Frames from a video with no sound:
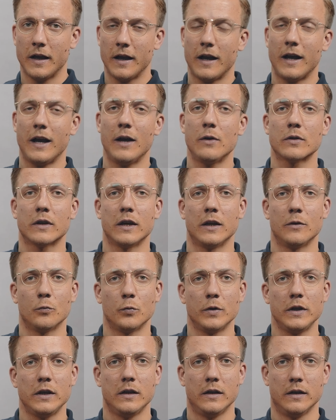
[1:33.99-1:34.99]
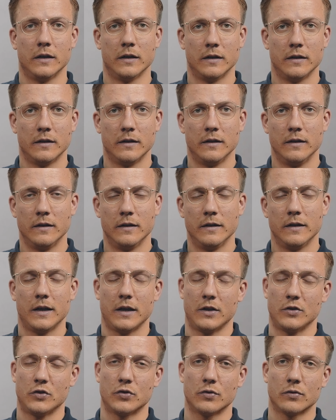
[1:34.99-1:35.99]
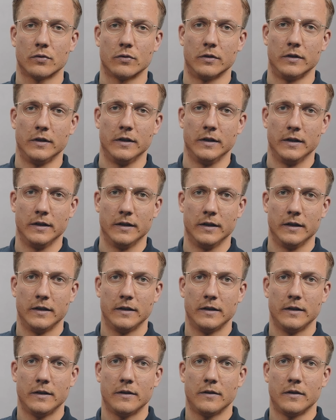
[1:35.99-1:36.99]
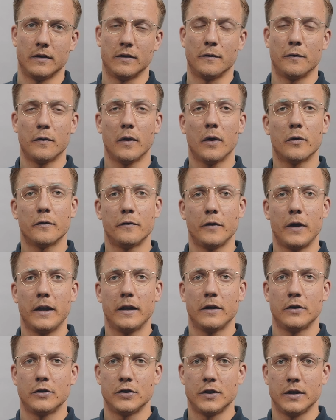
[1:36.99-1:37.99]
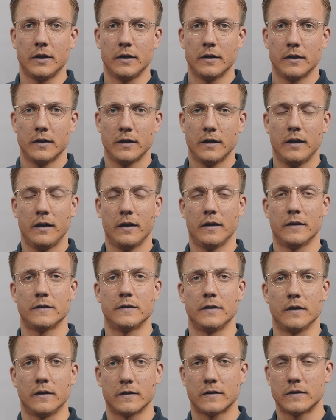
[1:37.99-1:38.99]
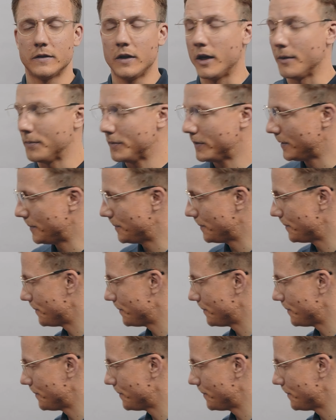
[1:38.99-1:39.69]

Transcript: How can we ensure that the flow of energy is still stopped?